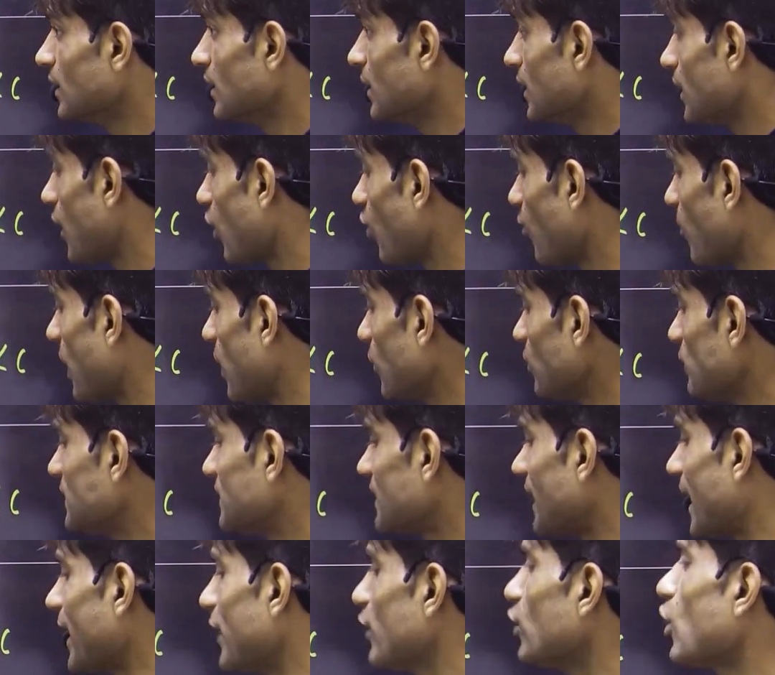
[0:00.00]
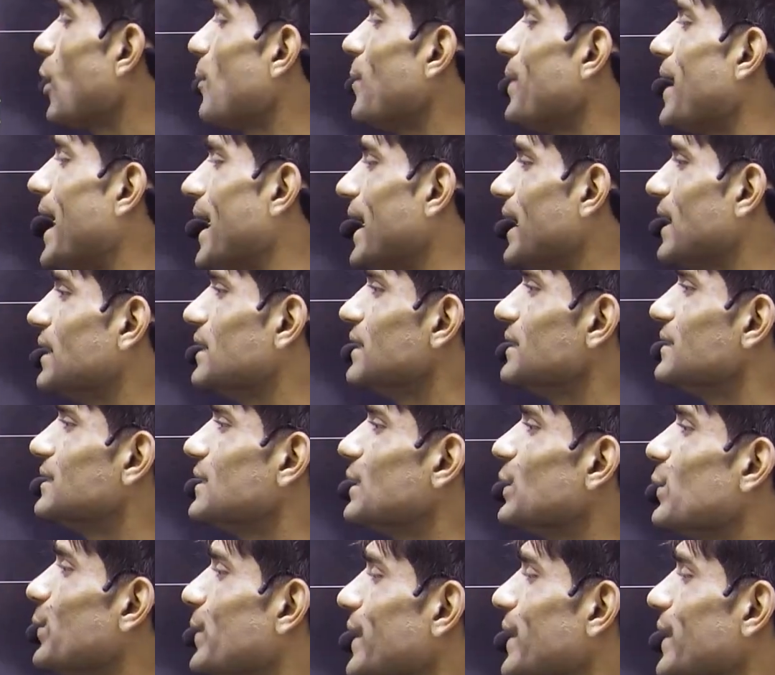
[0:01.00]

Now about sine of angle C, we